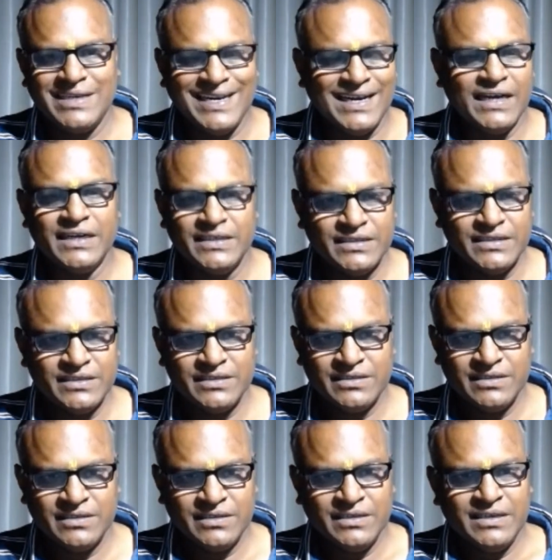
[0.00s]
aren't,
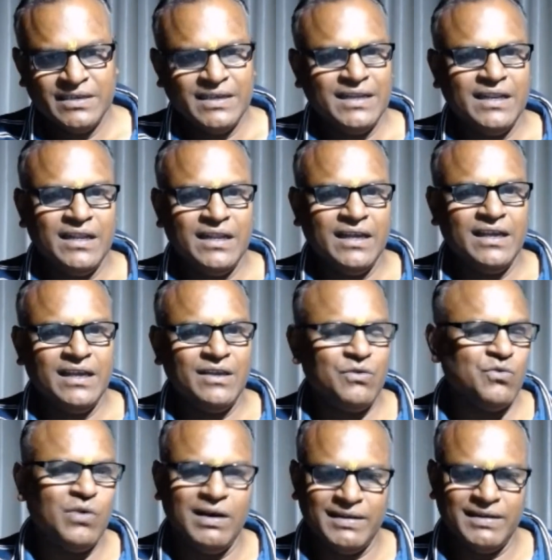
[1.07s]
like
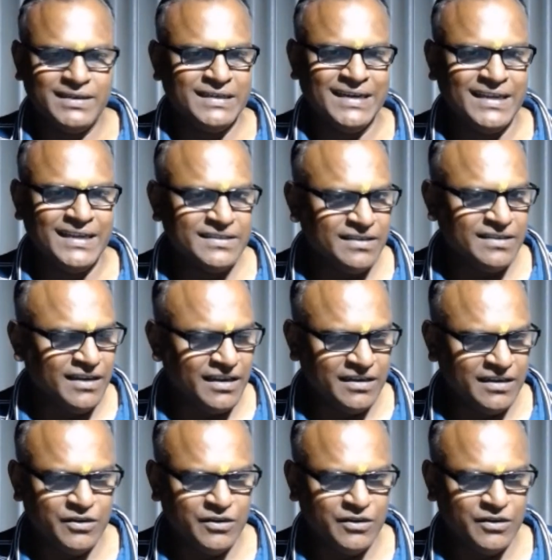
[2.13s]
you aren't listening